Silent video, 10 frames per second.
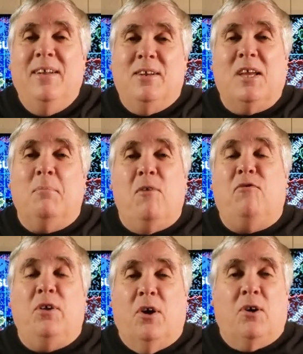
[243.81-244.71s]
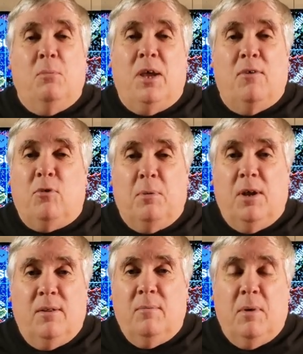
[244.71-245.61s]
get my feet under me after
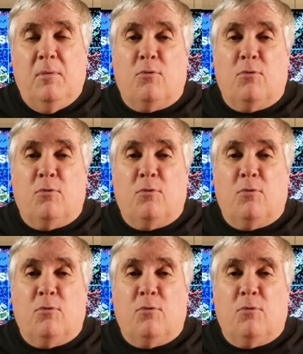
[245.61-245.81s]
being